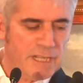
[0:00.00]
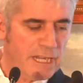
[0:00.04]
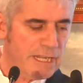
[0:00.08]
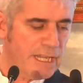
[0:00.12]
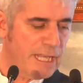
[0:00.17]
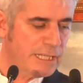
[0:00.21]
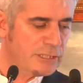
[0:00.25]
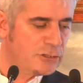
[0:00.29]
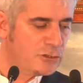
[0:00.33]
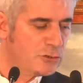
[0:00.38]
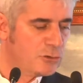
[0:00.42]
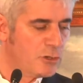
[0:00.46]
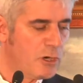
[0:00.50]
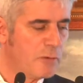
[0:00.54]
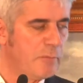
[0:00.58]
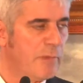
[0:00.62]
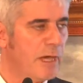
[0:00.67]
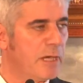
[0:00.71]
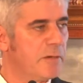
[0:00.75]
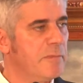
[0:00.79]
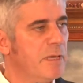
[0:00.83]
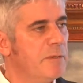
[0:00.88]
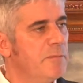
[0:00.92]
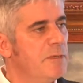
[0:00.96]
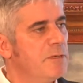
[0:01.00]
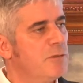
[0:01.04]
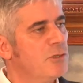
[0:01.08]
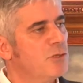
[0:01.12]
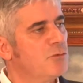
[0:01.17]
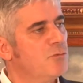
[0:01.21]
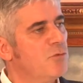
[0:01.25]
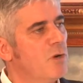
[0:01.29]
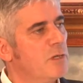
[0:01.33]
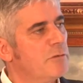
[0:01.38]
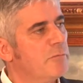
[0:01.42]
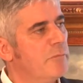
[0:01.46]
I'd like to come back maybe
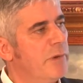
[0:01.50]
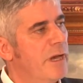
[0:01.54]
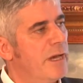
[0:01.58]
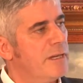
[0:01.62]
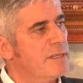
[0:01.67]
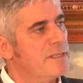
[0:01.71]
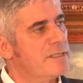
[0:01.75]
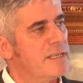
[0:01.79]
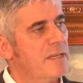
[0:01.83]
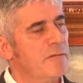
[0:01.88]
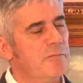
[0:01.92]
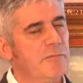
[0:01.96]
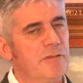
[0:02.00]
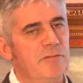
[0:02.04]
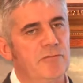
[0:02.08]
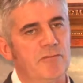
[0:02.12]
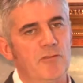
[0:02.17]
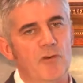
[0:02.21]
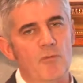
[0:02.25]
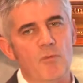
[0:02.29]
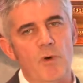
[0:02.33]
to what Paris said before.